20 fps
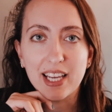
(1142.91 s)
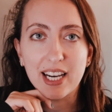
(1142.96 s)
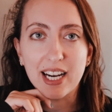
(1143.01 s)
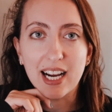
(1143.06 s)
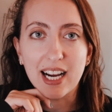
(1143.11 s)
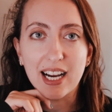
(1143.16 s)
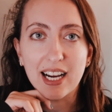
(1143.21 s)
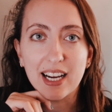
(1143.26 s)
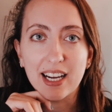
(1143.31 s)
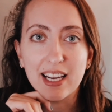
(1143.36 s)
that
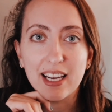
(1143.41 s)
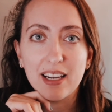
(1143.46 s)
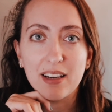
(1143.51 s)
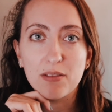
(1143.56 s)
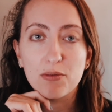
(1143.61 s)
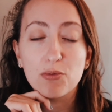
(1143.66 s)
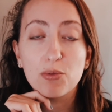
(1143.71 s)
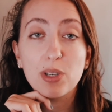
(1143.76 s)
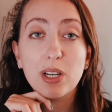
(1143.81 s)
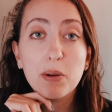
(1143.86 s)

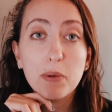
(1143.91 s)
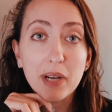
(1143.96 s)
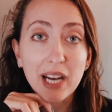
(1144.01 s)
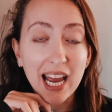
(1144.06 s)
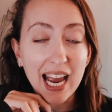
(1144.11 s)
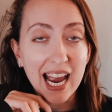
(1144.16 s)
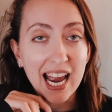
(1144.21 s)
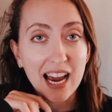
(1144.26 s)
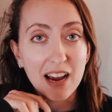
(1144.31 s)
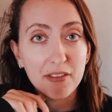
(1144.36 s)
I really want
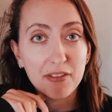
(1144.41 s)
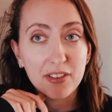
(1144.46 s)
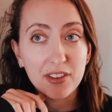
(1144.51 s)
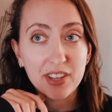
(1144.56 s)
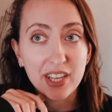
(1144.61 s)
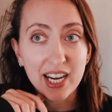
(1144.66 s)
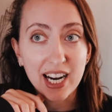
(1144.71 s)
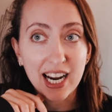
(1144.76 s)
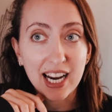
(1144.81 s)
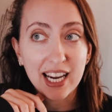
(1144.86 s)
to
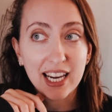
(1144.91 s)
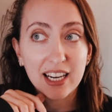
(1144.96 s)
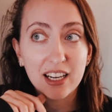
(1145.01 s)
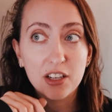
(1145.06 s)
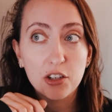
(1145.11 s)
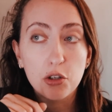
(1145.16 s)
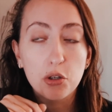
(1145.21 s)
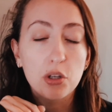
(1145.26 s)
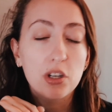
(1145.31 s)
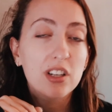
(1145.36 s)
have that I
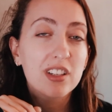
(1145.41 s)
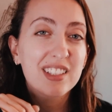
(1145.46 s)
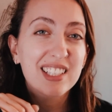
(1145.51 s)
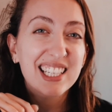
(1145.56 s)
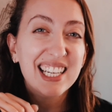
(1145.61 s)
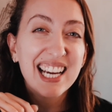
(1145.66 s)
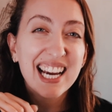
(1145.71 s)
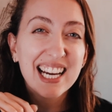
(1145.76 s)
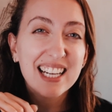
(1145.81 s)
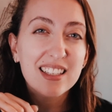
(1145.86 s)

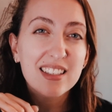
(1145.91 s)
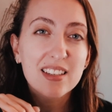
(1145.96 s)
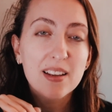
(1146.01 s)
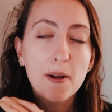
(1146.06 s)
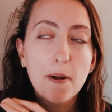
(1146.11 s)
couldn't get.